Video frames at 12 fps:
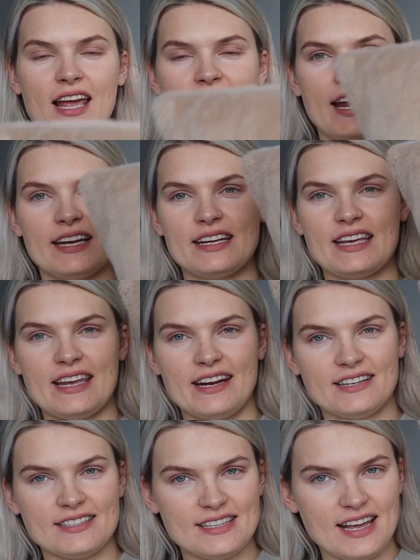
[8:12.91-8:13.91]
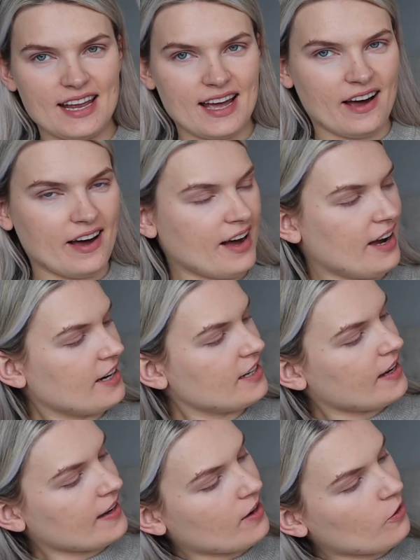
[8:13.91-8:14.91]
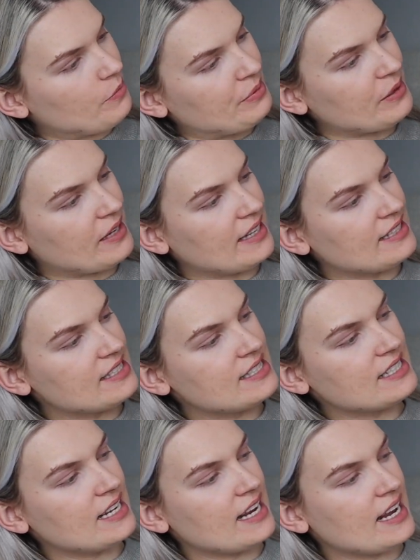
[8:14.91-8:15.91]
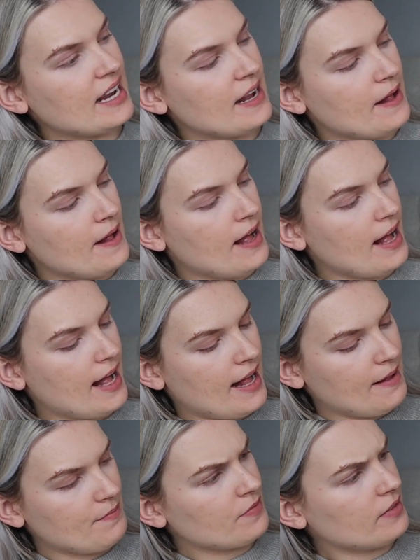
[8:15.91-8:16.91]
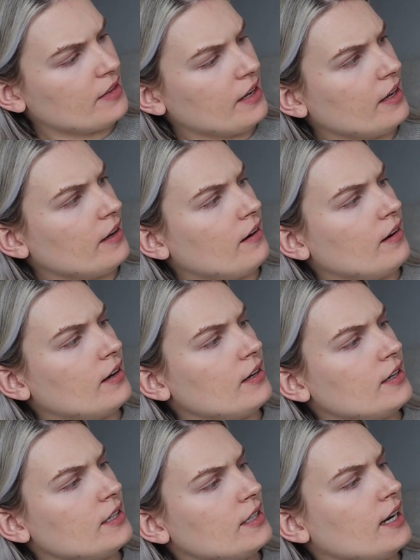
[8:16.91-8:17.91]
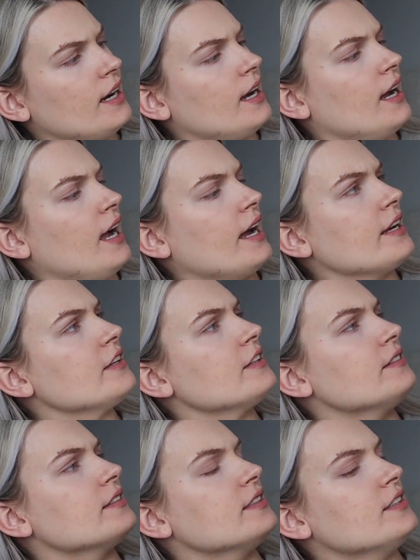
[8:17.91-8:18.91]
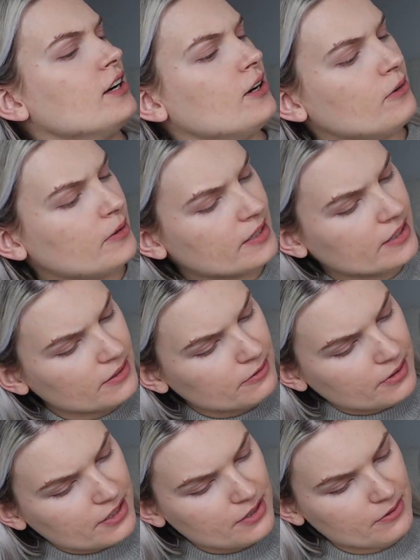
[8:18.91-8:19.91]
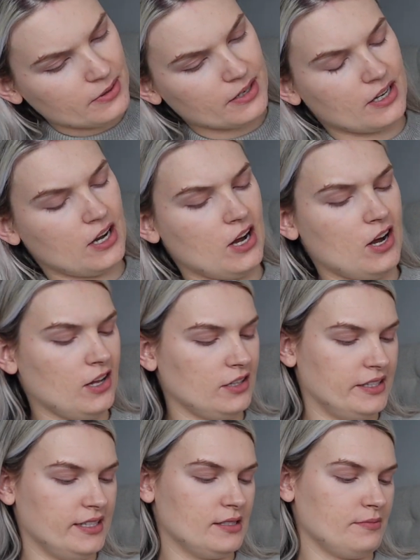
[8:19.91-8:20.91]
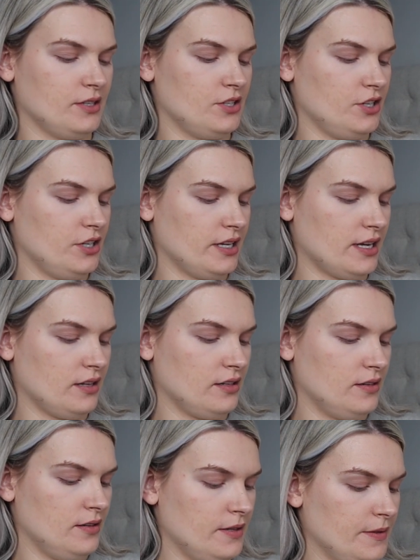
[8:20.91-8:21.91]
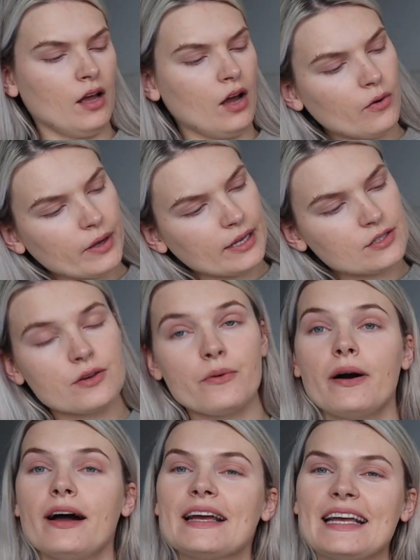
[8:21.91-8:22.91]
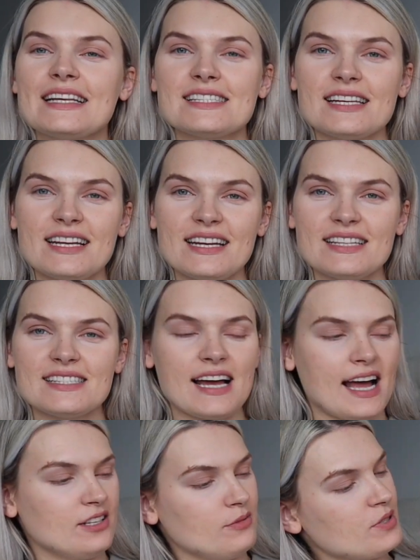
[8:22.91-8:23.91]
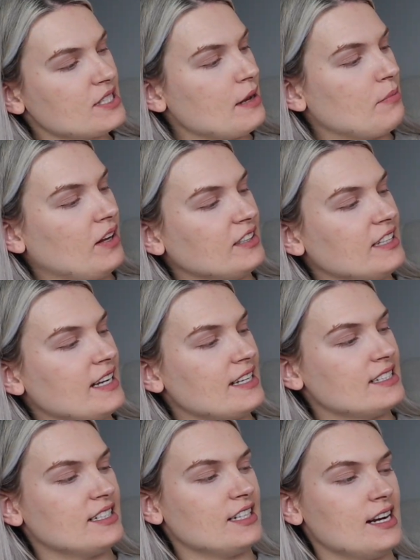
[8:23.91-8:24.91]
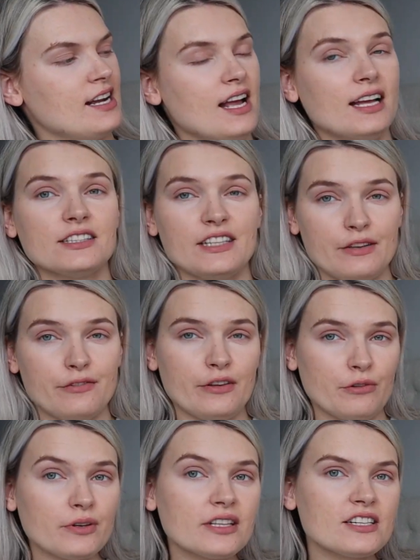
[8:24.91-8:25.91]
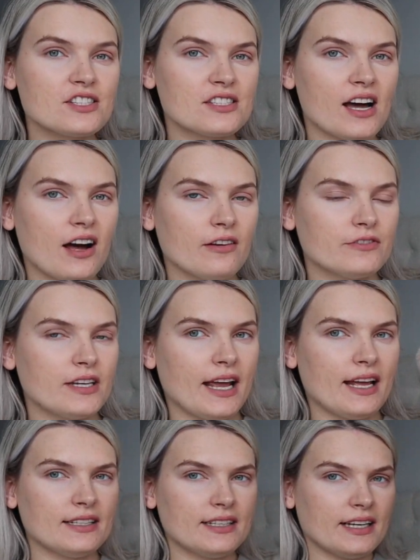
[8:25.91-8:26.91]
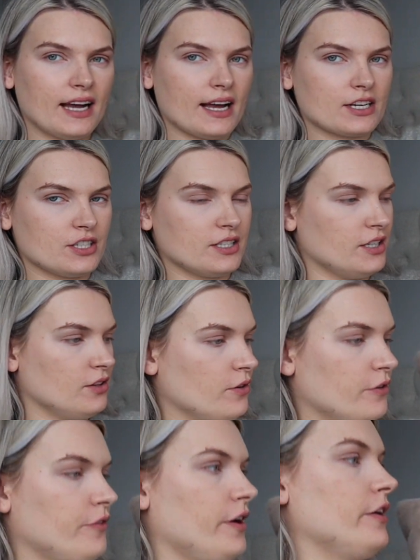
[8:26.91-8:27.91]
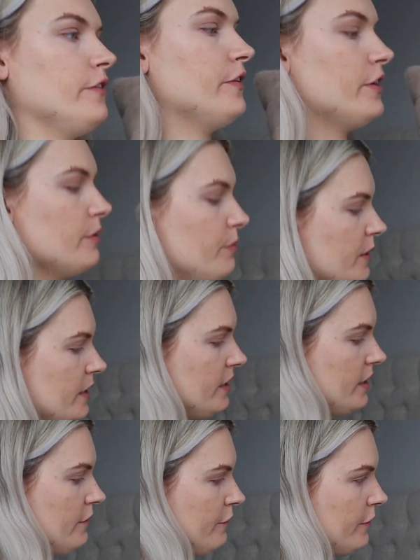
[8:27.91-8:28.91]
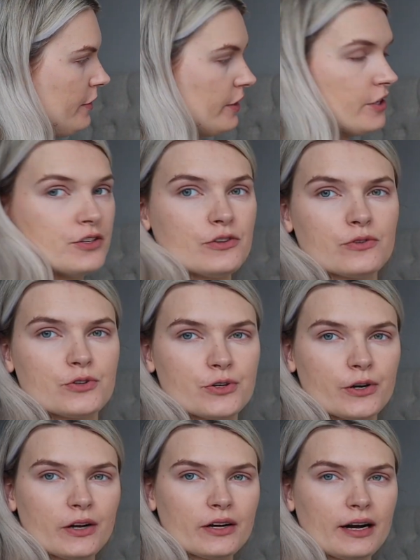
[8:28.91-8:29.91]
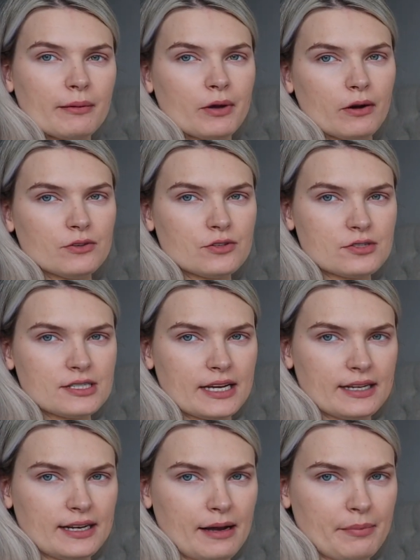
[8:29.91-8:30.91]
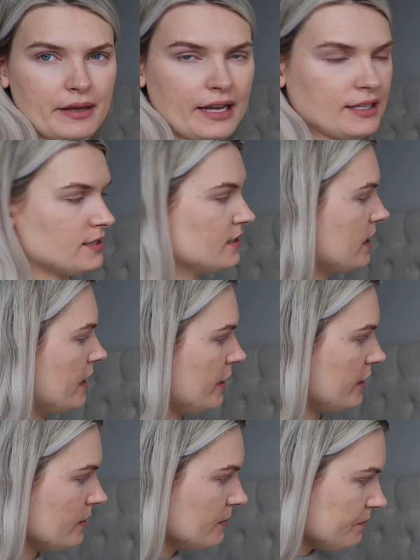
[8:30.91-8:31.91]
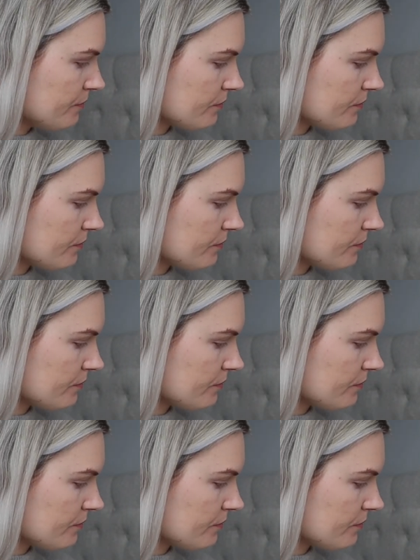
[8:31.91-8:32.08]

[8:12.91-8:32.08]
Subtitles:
And here they are. I hope you can see. They are, I don't even know what you would call this material. Okay, so I guess it is 100% polyester. They feel really soft and they actually look very, very pretty, very neutral. I'm going to set it up against here.